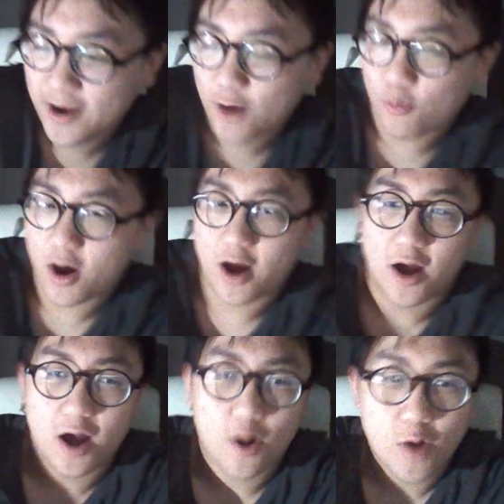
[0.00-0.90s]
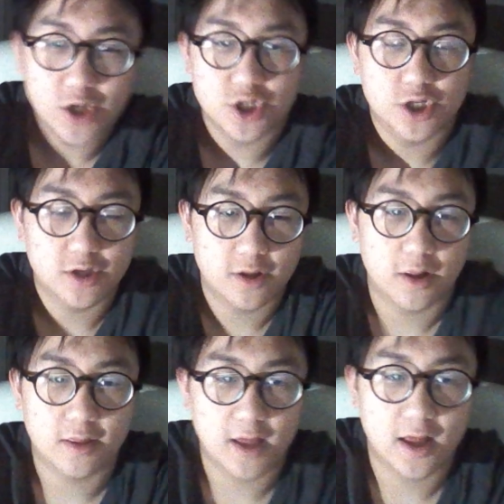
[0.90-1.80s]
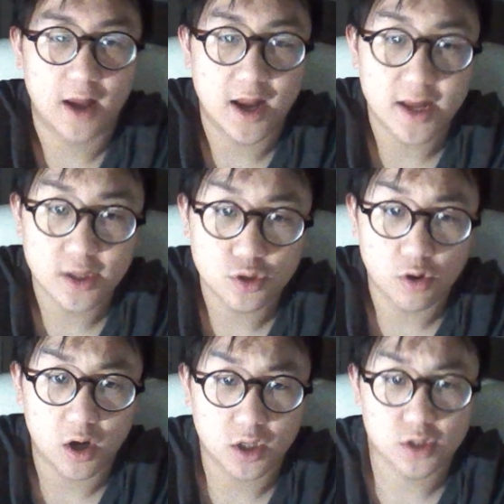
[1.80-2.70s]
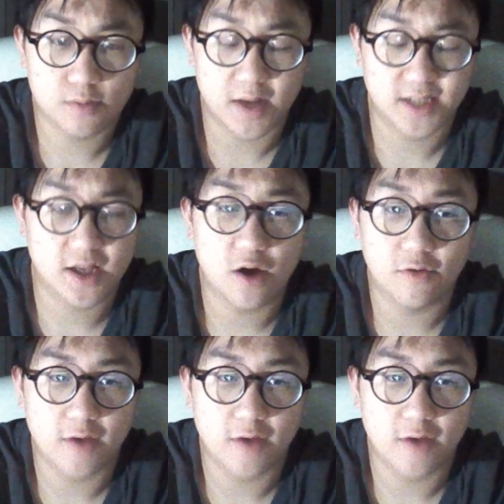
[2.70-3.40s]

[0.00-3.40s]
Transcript: Well, a question that I need to ask myself